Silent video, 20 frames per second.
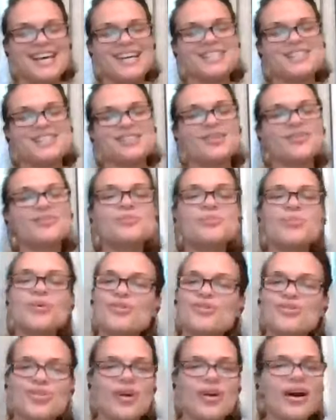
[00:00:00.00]
So
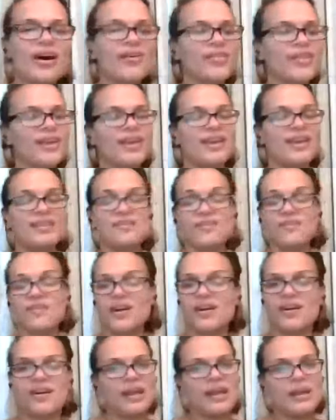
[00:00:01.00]
spiritual health is
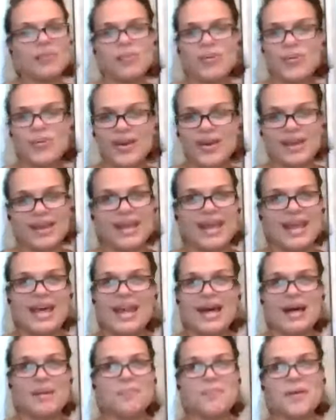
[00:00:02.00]
very important,
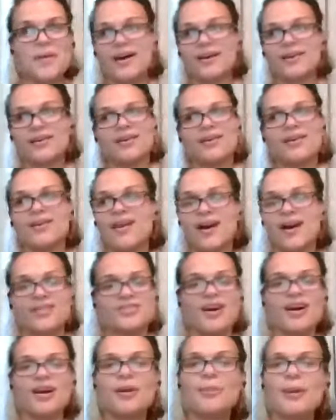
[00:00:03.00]
and I'm not going to not
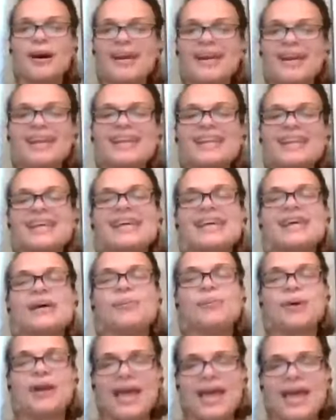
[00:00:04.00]
talk about it,
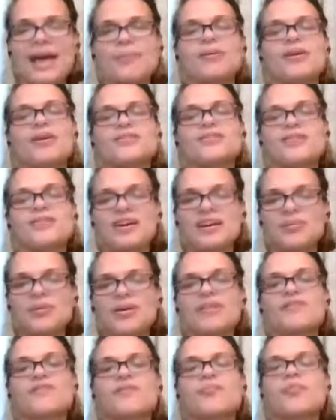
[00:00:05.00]
but I am going to talk
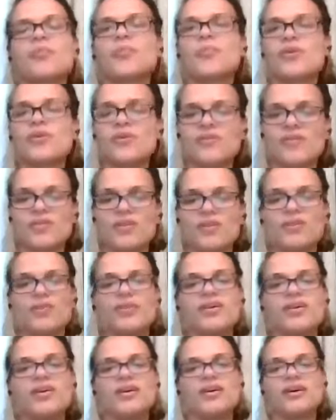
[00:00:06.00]
about it from the point of
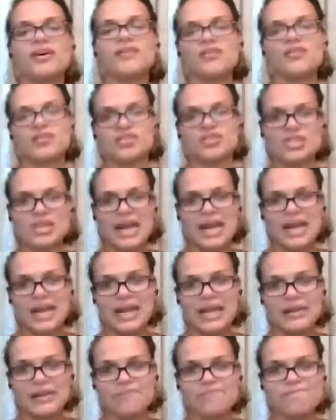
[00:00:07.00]
view of
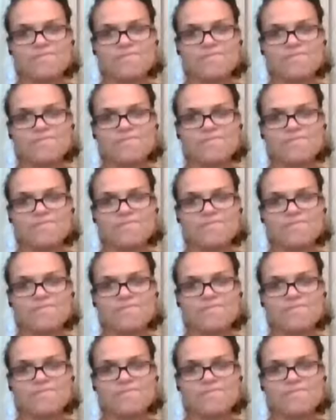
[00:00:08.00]
Christianity.